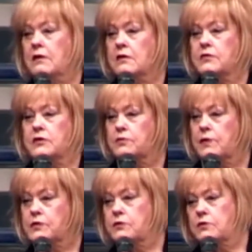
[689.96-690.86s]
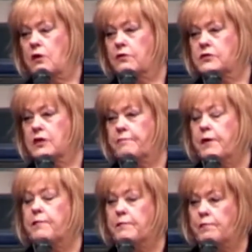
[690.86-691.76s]
just what you told us up here,
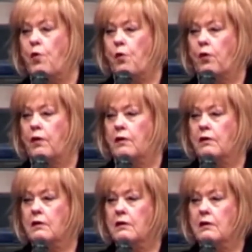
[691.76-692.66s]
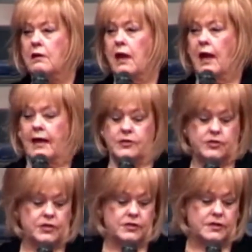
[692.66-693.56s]
but more. And
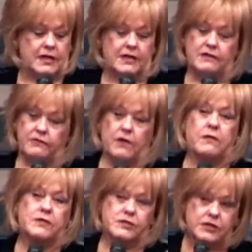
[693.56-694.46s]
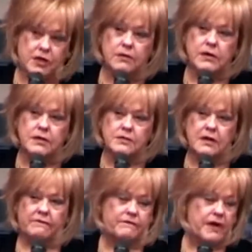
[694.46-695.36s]
she said it's very serious,
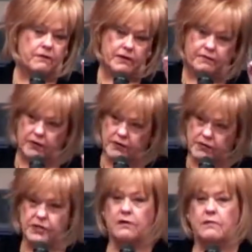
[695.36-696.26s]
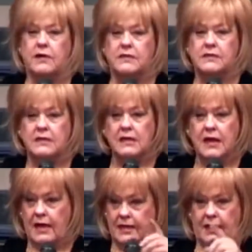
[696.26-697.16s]
very, very serious,
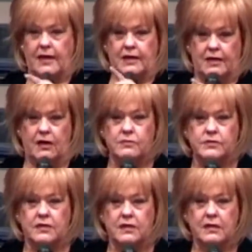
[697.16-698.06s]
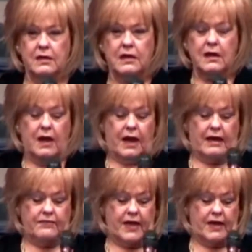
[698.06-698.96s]
and the lady knows it,
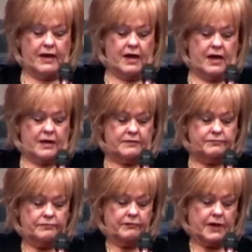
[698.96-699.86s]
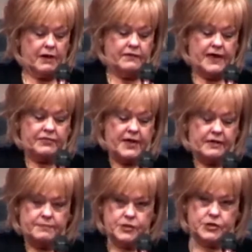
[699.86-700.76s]
and that uh, that
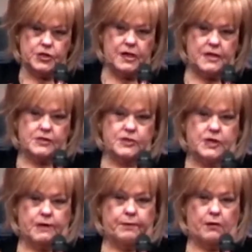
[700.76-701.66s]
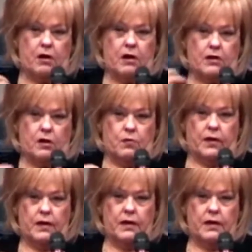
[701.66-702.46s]
that machine is to keep her heart going